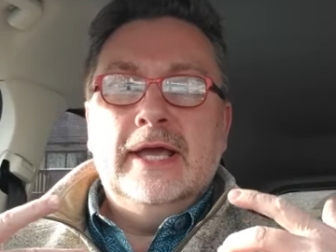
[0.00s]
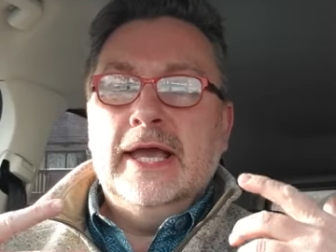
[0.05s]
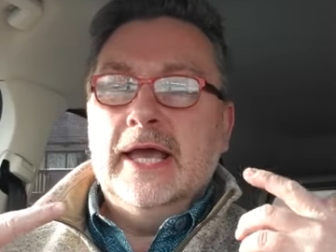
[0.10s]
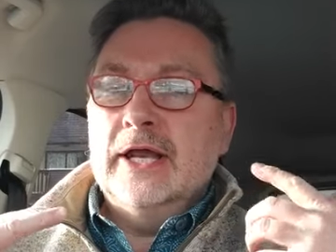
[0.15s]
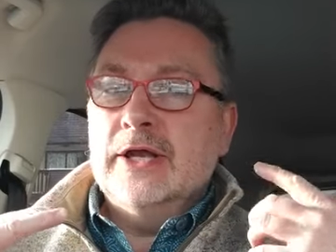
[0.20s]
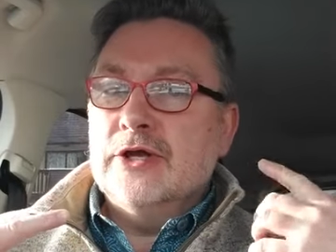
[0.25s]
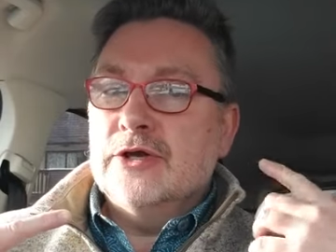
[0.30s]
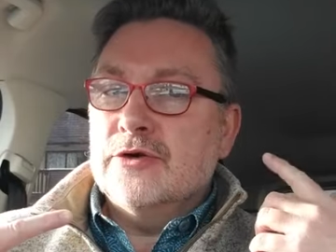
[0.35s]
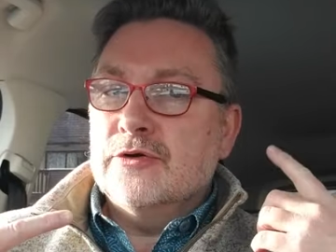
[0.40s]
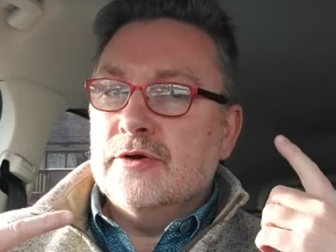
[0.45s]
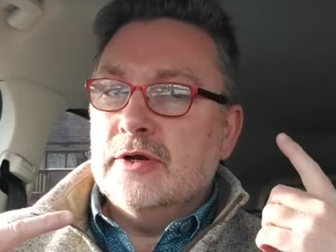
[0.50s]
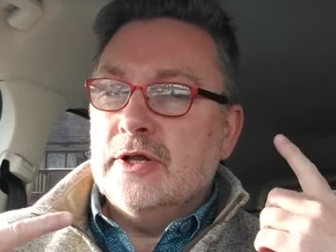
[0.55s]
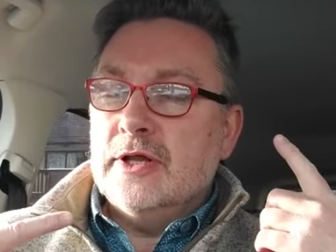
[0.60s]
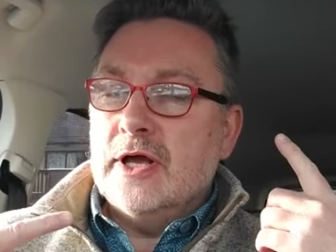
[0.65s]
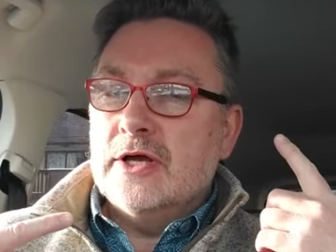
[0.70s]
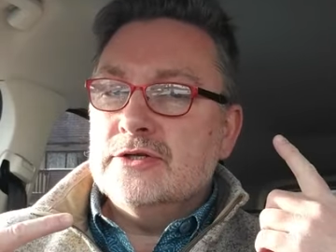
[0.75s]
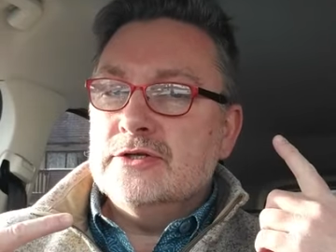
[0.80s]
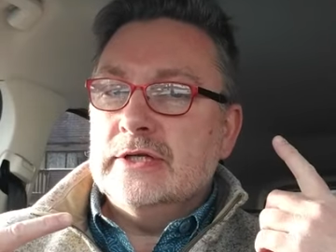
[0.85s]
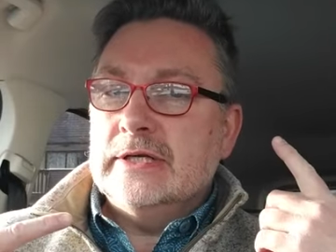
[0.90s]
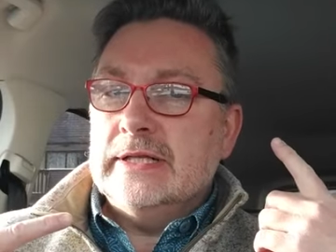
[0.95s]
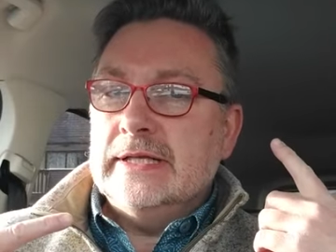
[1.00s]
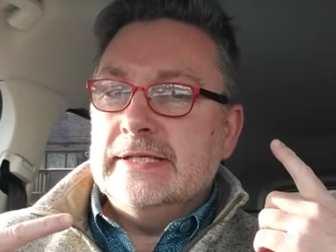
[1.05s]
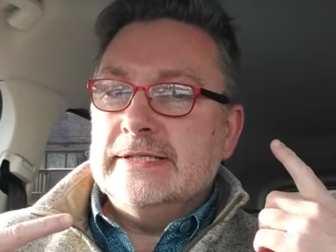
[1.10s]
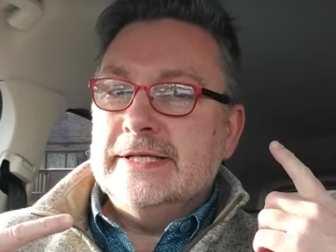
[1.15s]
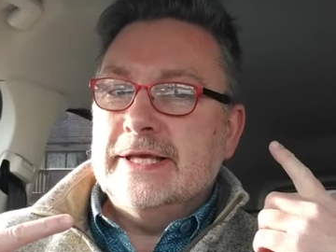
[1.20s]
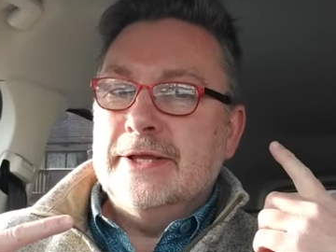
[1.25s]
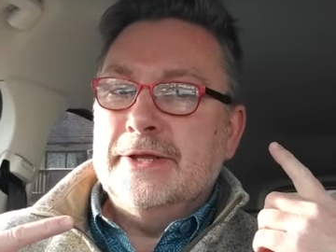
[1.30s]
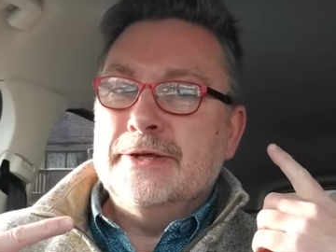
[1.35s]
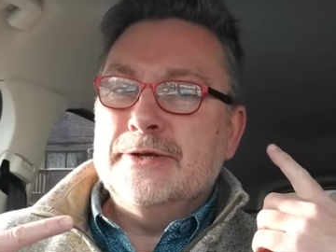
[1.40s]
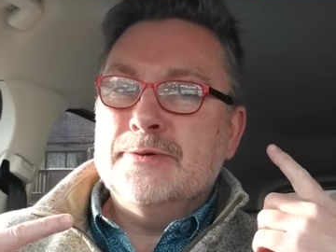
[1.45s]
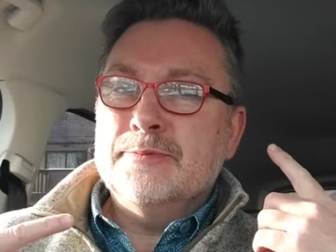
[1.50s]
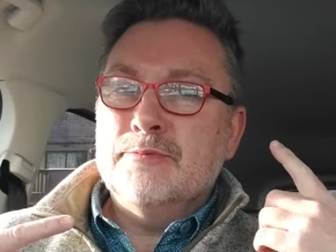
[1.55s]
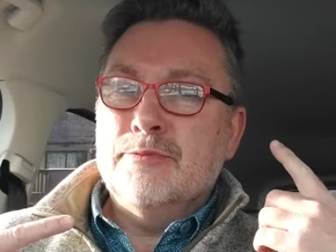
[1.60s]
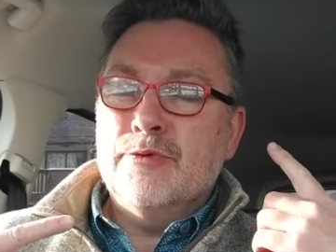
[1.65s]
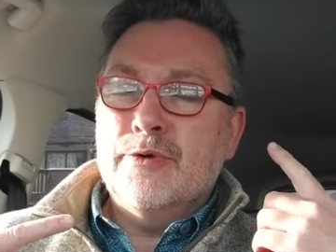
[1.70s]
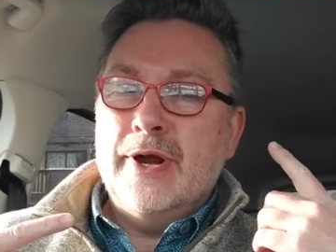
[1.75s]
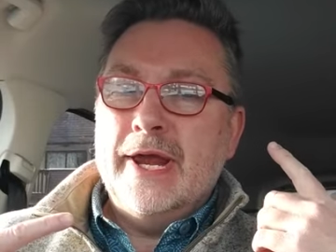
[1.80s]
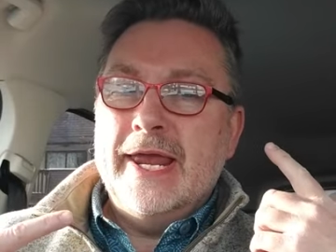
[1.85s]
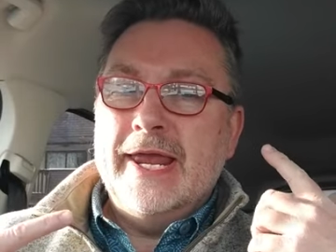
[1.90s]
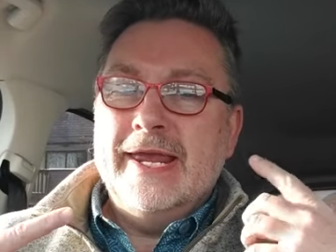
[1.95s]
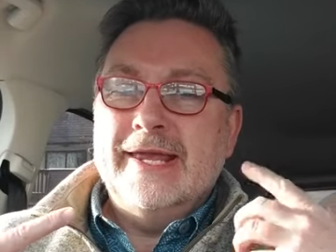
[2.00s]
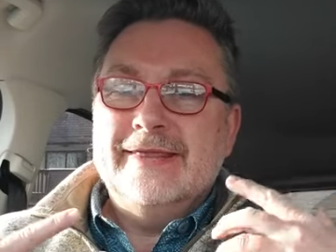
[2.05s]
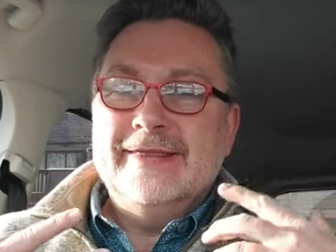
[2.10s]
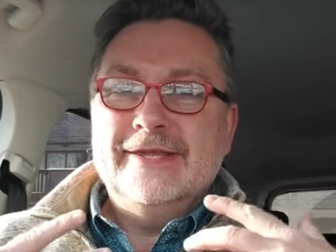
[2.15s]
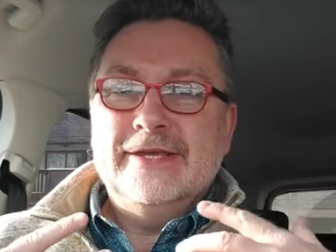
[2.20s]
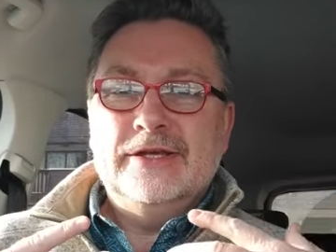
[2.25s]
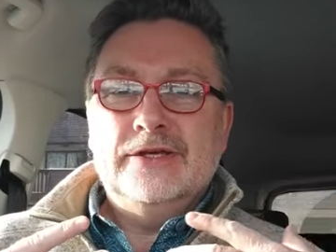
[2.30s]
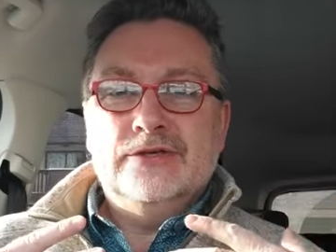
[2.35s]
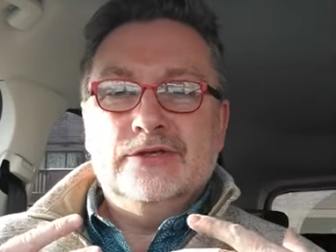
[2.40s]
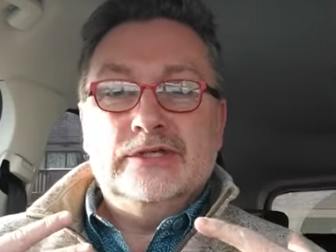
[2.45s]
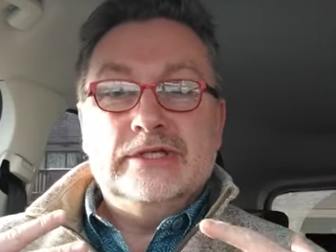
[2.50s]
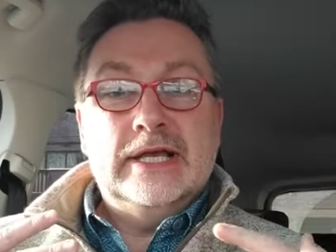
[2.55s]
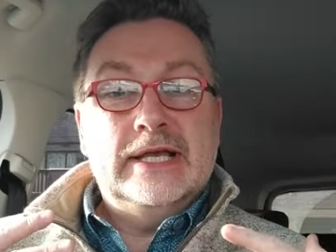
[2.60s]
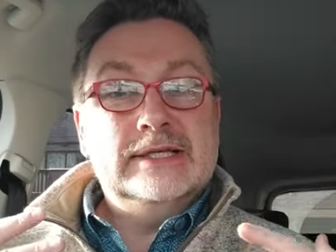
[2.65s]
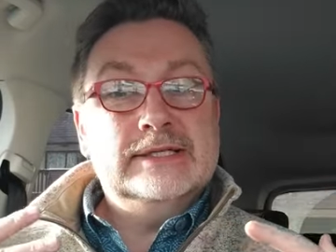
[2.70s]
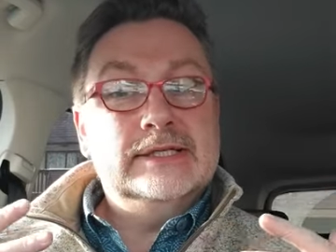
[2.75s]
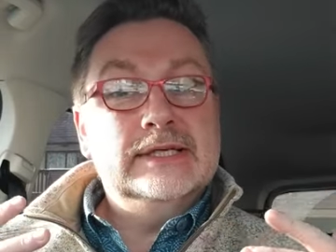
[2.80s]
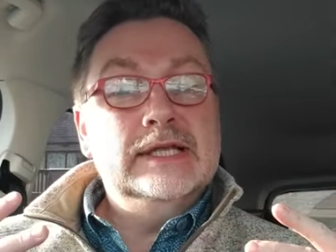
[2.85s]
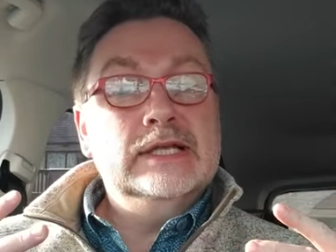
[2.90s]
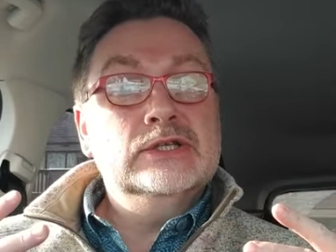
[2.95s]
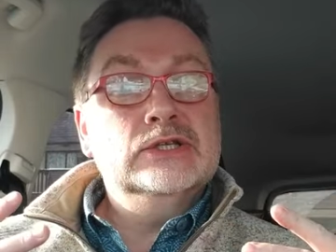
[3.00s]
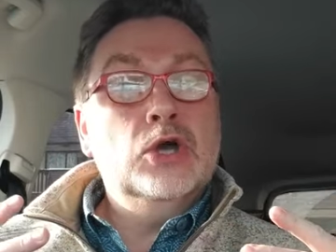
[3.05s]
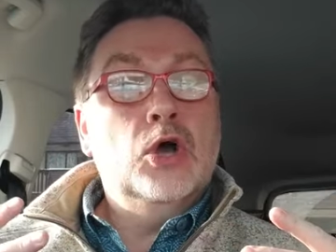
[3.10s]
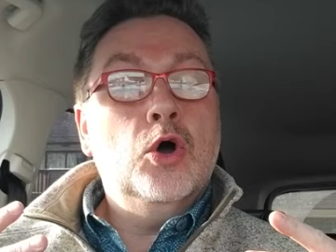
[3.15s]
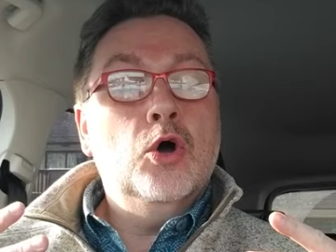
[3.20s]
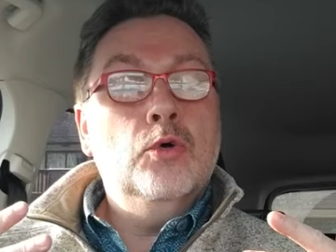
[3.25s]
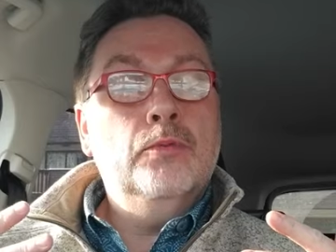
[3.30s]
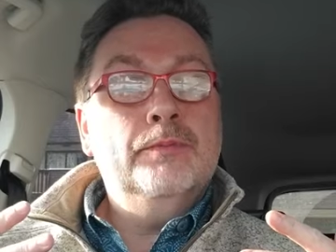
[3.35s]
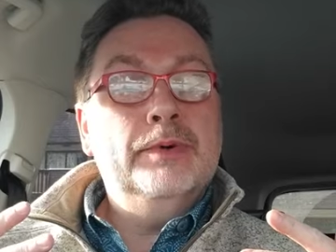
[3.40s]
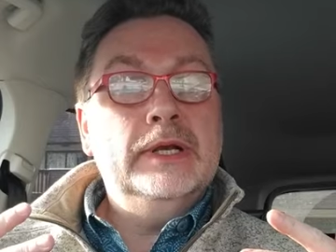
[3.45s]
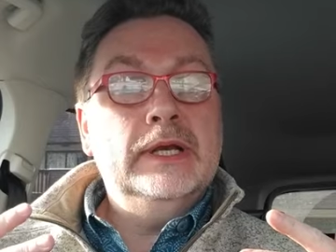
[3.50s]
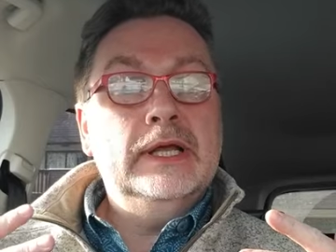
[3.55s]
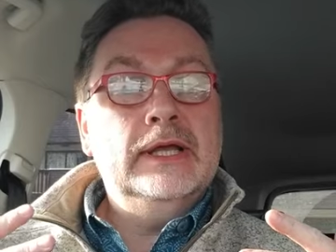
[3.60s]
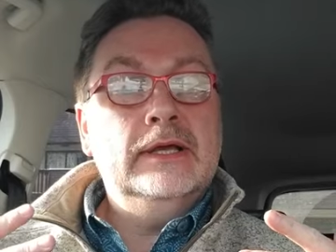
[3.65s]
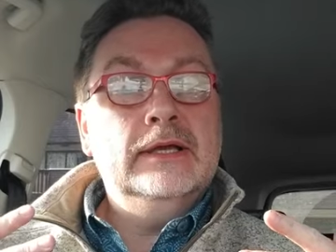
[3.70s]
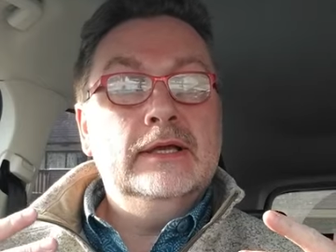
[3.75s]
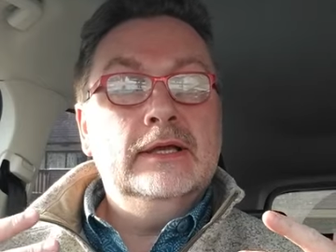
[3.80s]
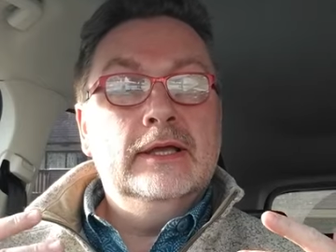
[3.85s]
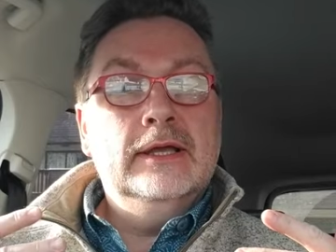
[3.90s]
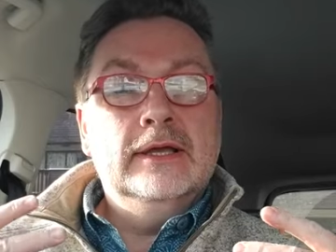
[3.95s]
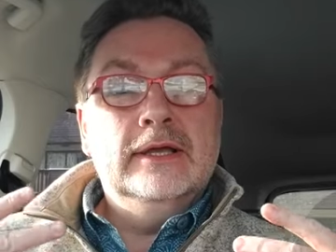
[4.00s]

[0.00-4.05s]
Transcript: and neurologically tell your brain that your chest needs opening